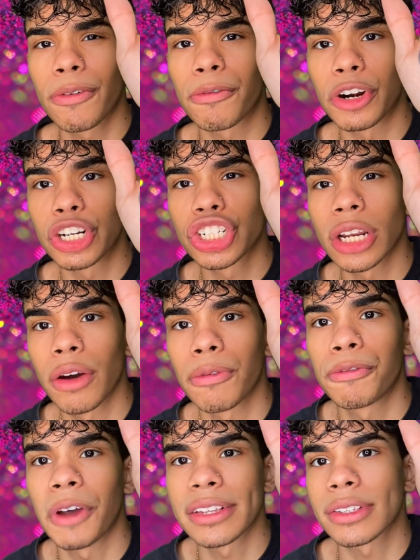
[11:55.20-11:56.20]
version of
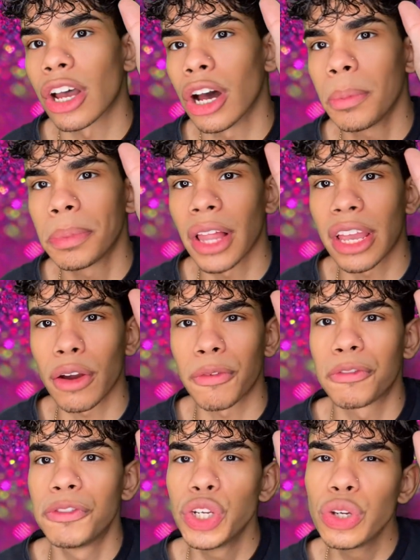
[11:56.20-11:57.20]
Fez Up, like a
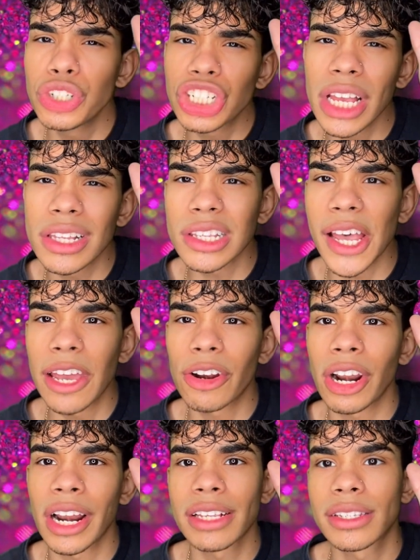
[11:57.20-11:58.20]
few shades lighter,
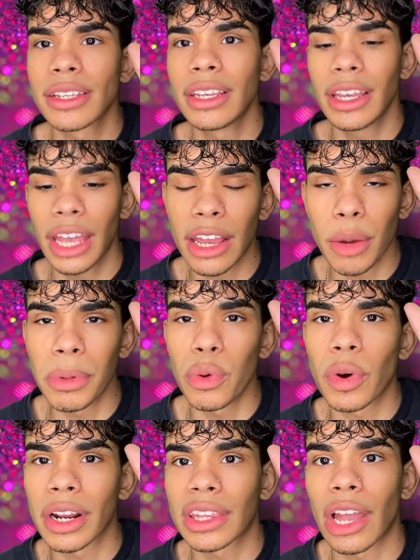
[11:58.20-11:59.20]
and I see it could be
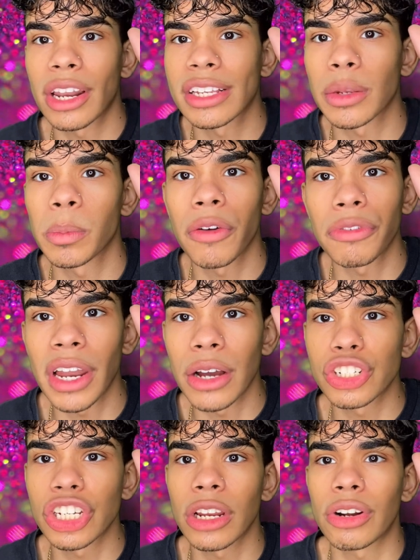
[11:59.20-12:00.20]
worked out as a buffing
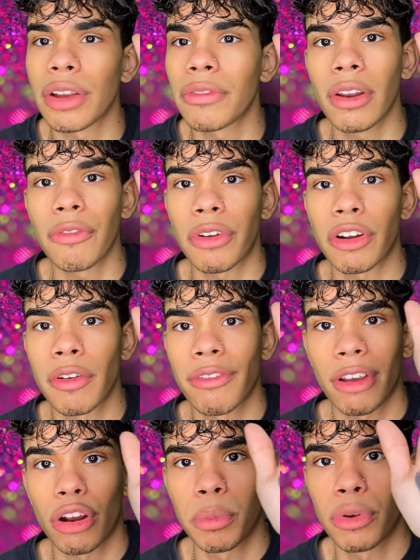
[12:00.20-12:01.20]
out shade or even a very,
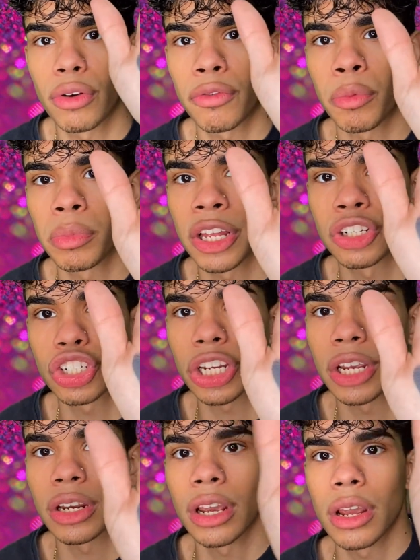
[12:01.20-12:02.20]
very beautiful blend
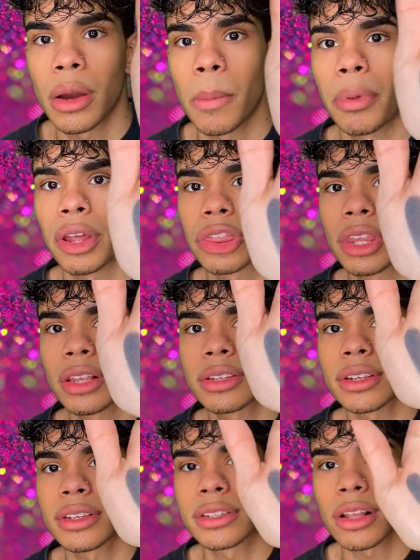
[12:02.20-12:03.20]
shade. But
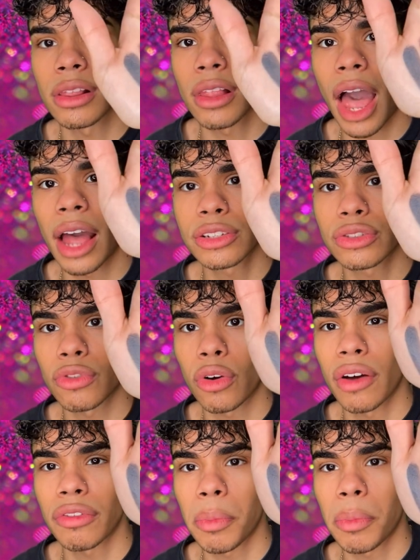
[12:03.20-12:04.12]
this is the last row of the